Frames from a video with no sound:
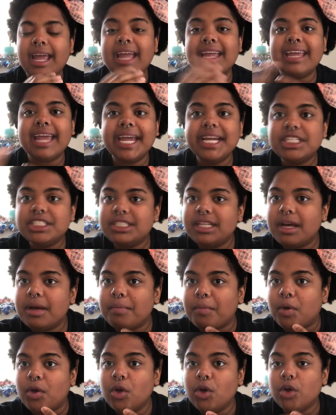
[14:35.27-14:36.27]
Engage
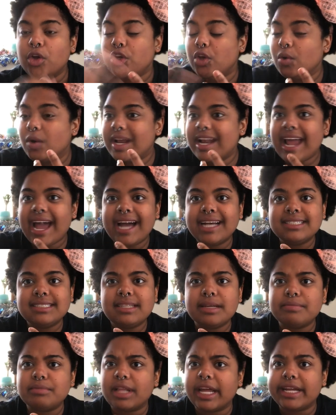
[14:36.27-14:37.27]
them. You can
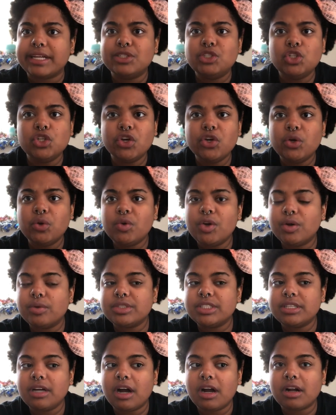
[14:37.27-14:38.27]
ask them like, do you know
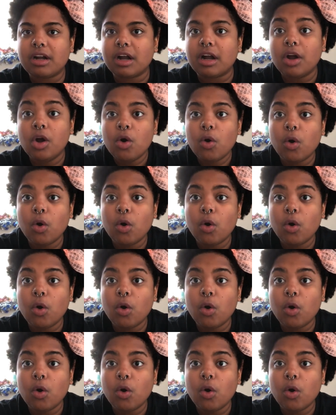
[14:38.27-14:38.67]
soccer?